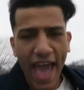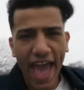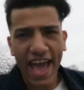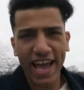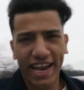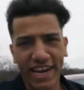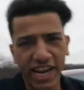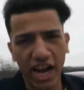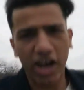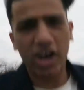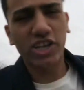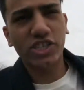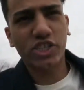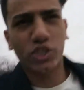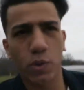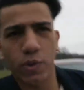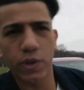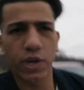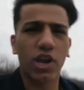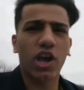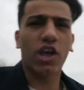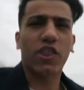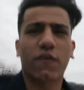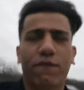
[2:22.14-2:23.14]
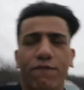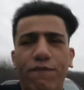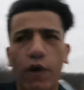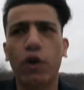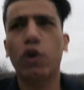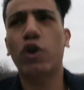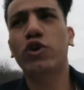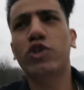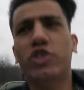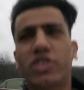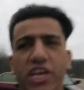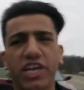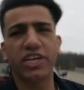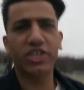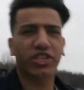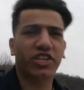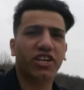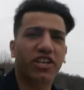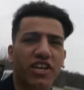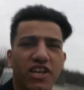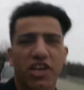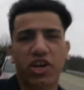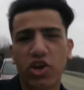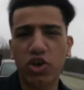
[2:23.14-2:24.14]
And on to another photo
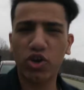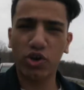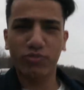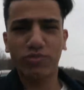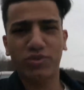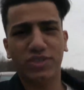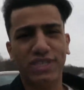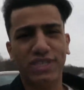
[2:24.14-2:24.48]
session. You know what I'm